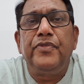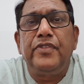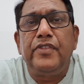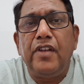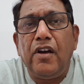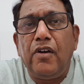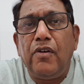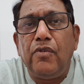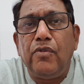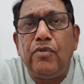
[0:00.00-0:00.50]

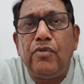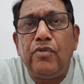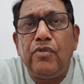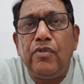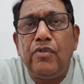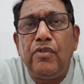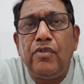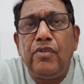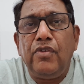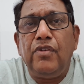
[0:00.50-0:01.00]
Now
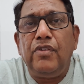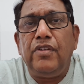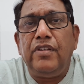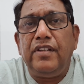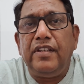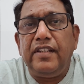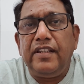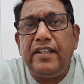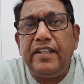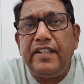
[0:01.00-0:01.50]

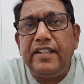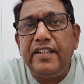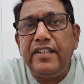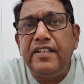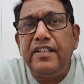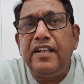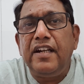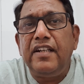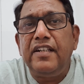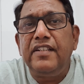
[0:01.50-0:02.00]
it is
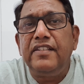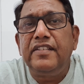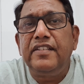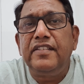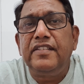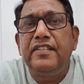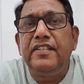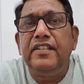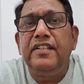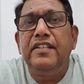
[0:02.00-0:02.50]
not
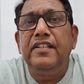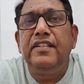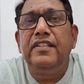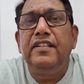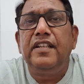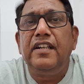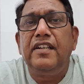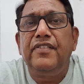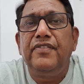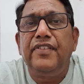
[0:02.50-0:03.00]
necessary
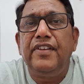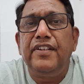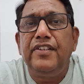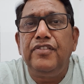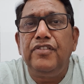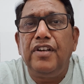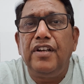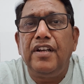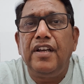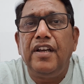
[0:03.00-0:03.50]
that when
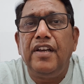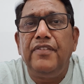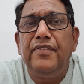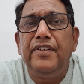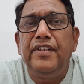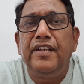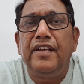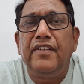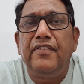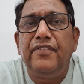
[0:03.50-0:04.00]
you are
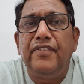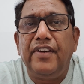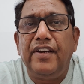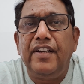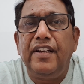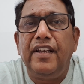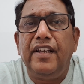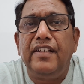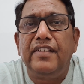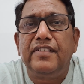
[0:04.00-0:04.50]
having
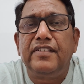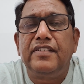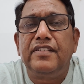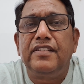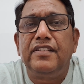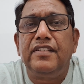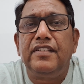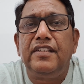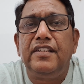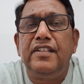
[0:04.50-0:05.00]
1x
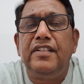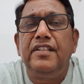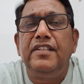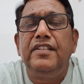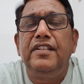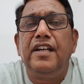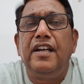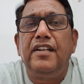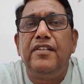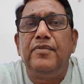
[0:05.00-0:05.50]
it is
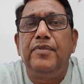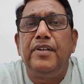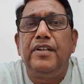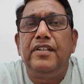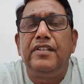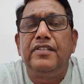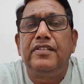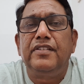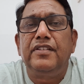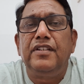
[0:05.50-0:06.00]
an
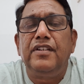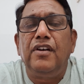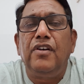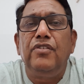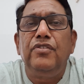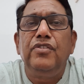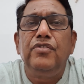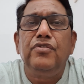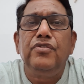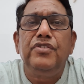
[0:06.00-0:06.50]
unbalance.
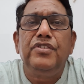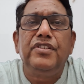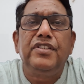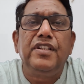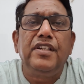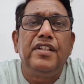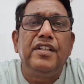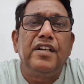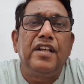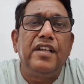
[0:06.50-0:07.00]
Now the
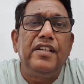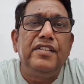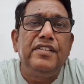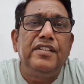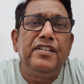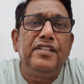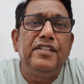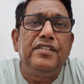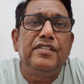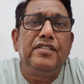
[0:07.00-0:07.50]
question
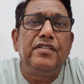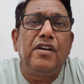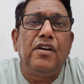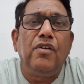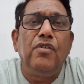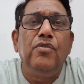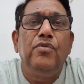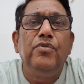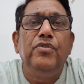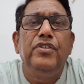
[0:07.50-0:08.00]
arises,
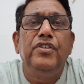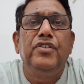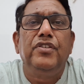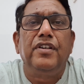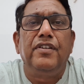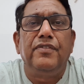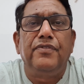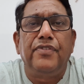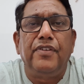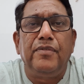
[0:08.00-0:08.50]
how would you
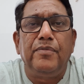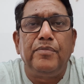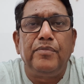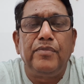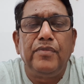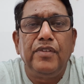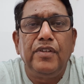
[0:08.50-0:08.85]
confirm?